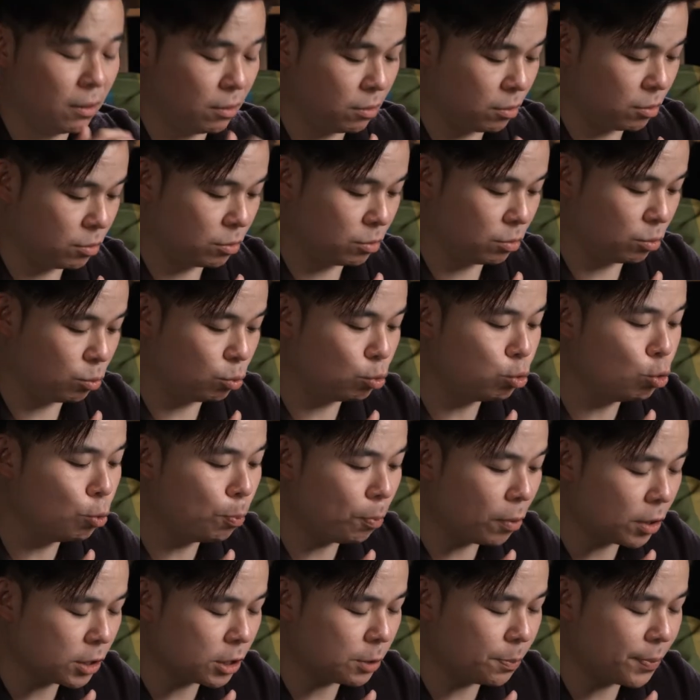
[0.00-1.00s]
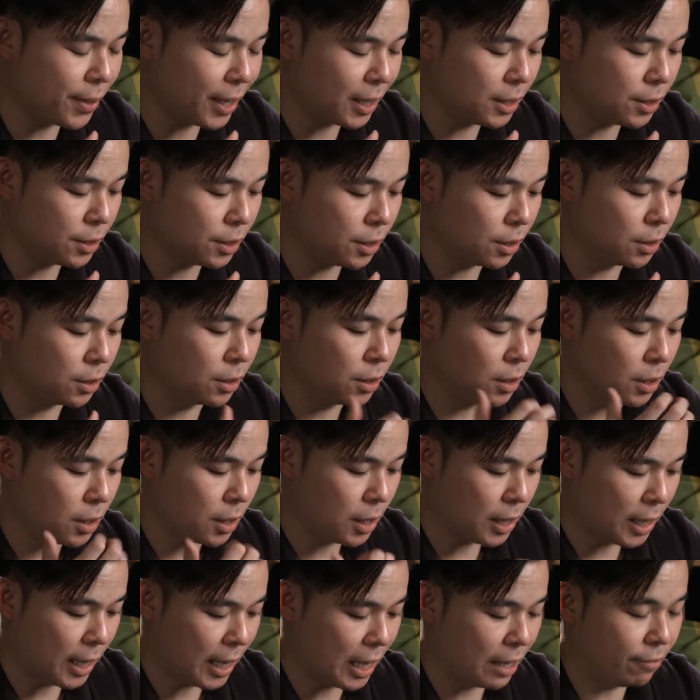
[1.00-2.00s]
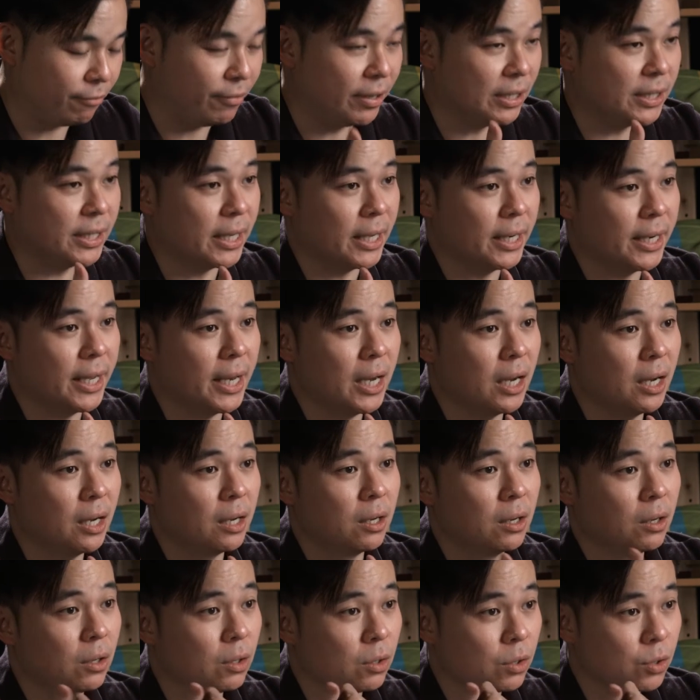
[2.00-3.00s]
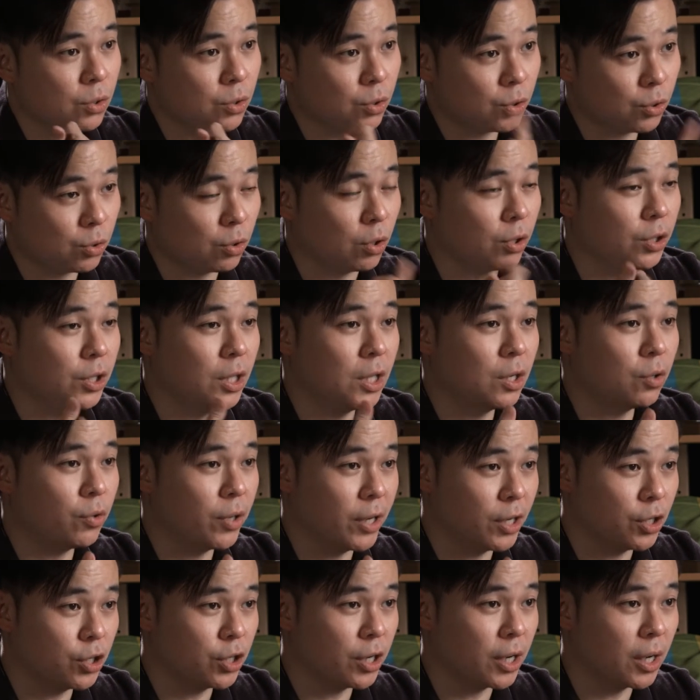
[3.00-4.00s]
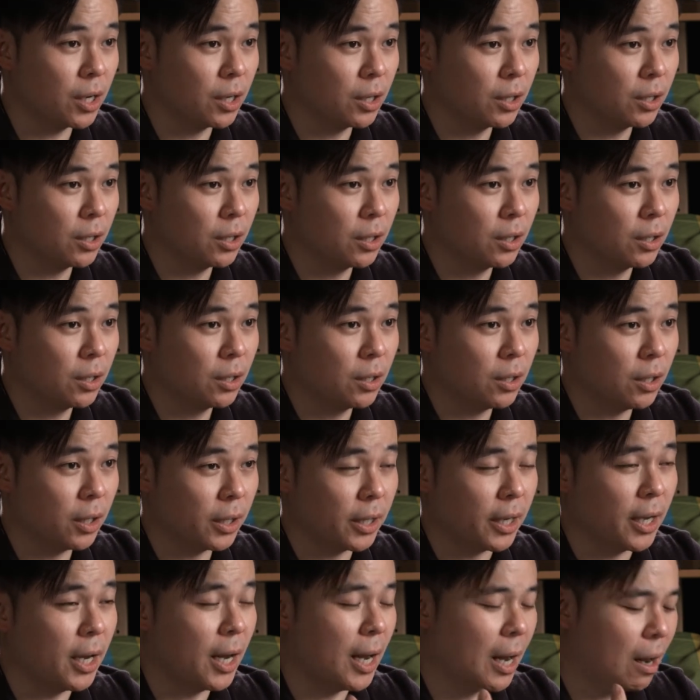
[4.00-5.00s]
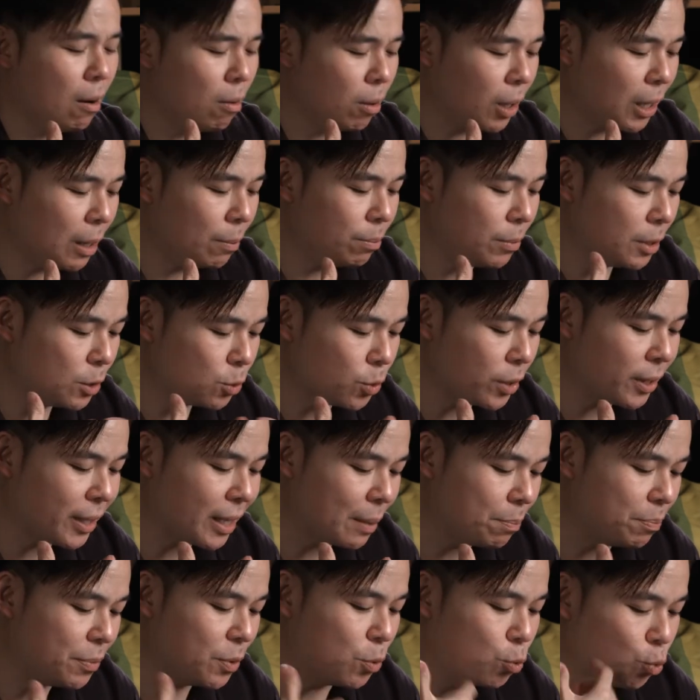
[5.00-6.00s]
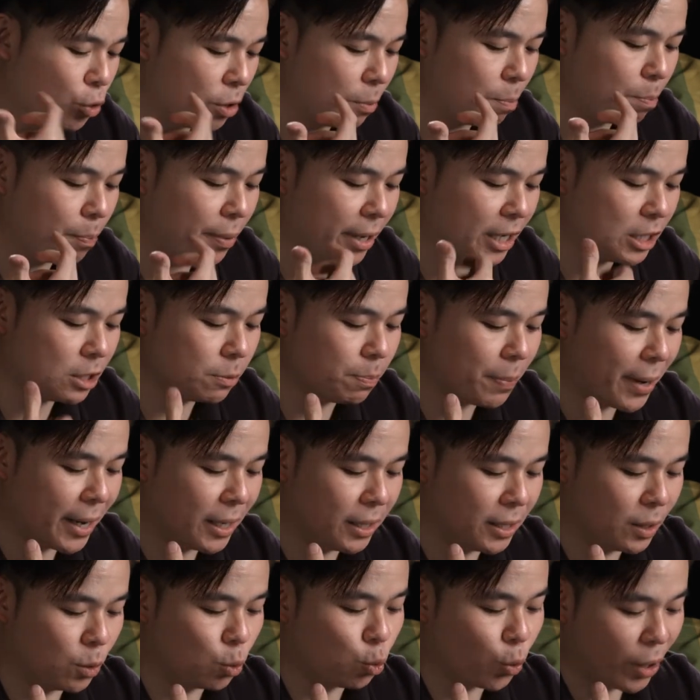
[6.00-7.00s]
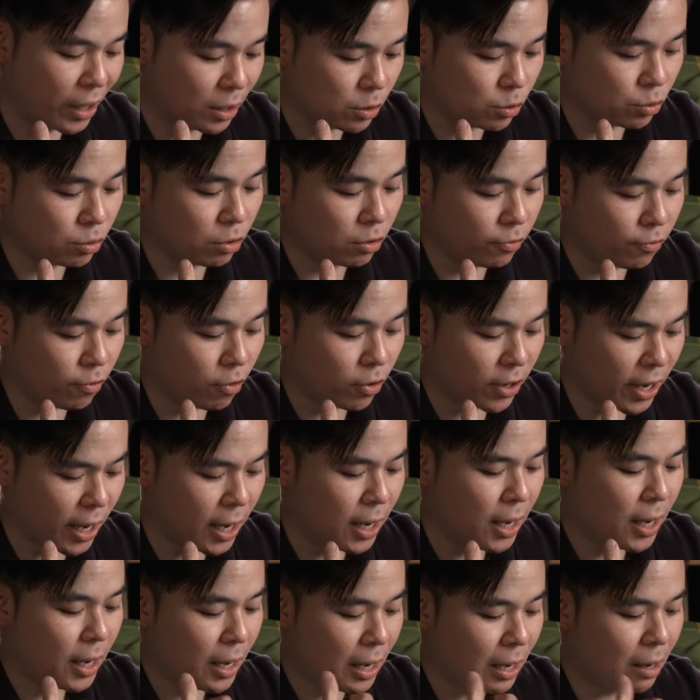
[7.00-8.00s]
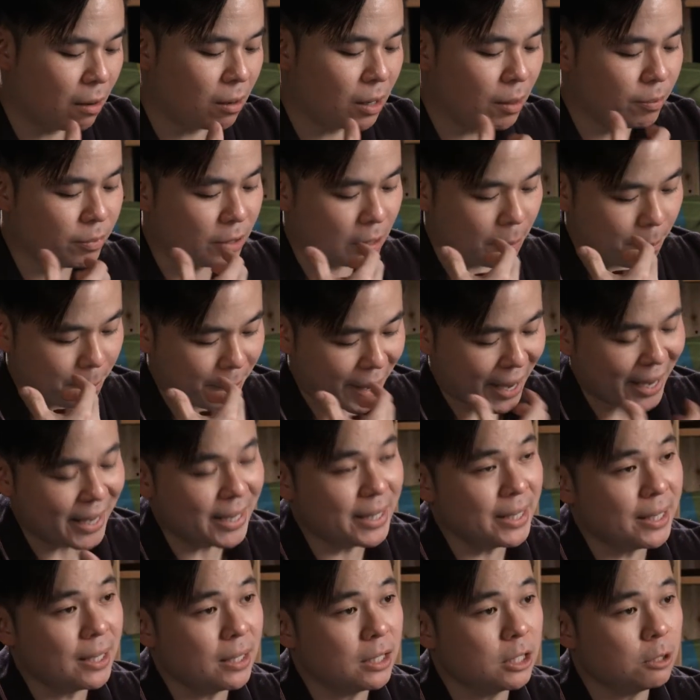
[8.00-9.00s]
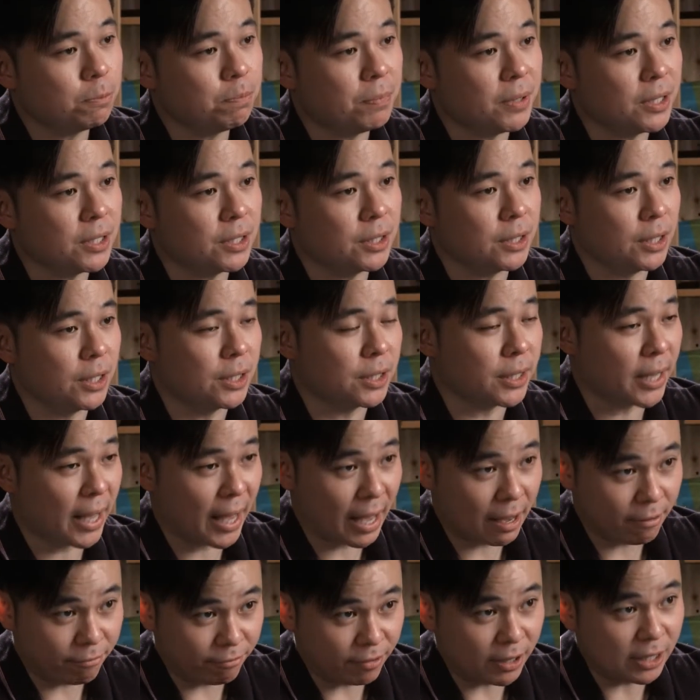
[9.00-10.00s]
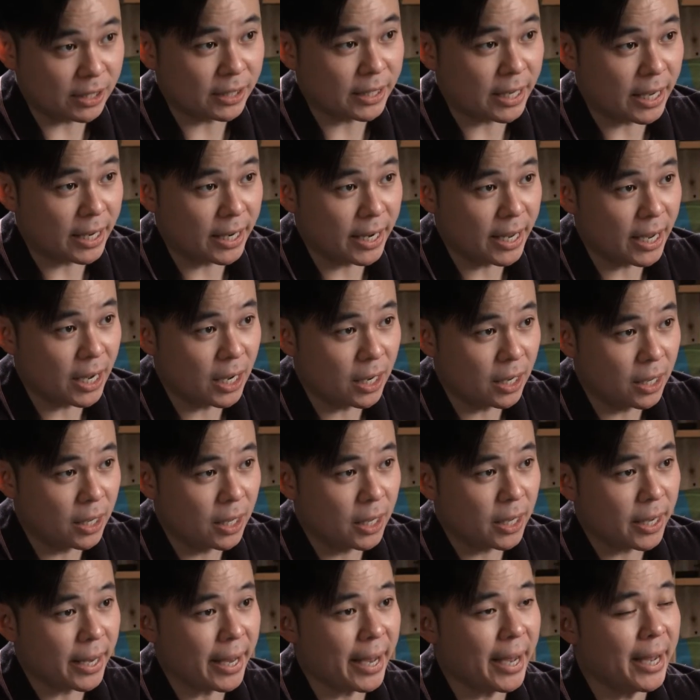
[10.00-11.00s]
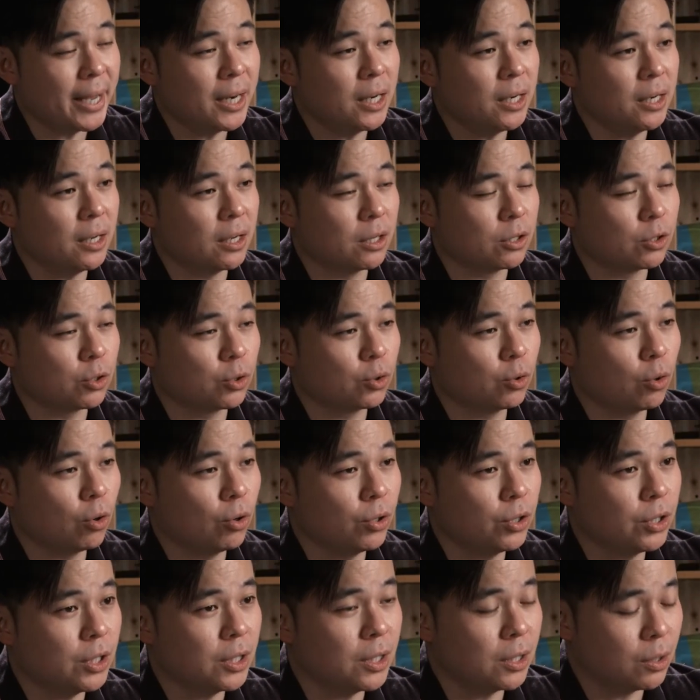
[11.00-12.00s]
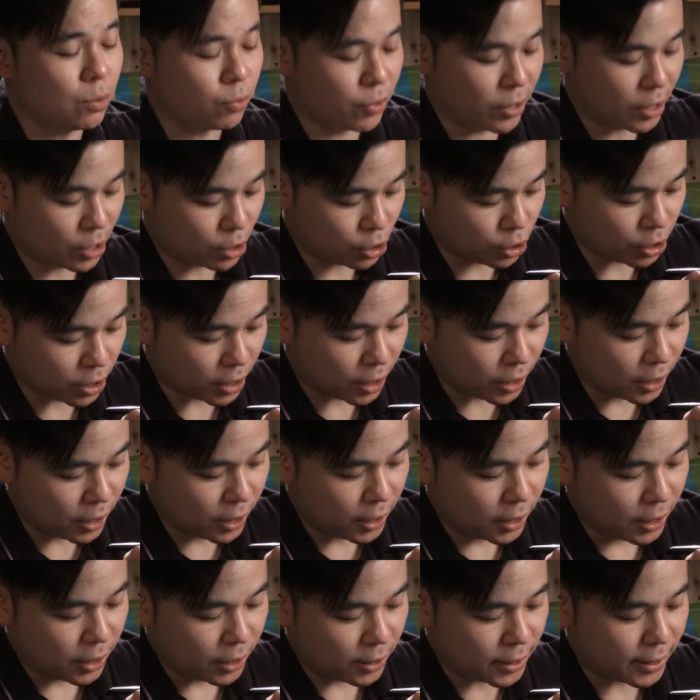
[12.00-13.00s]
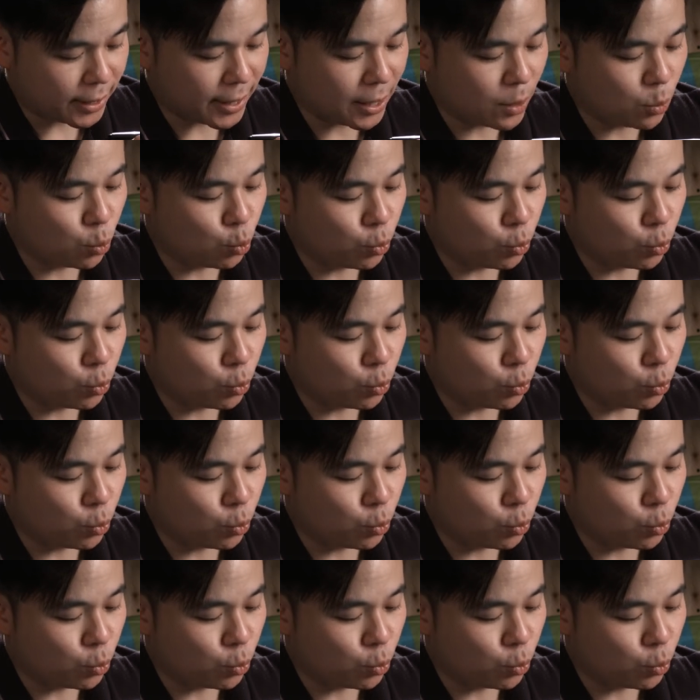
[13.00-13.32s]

So 2 possible answer, Avicennia, Soalan. Okay, how come this one can be replaced by the rhizophora? How come the pioneer species Avicennia and the Soalan that can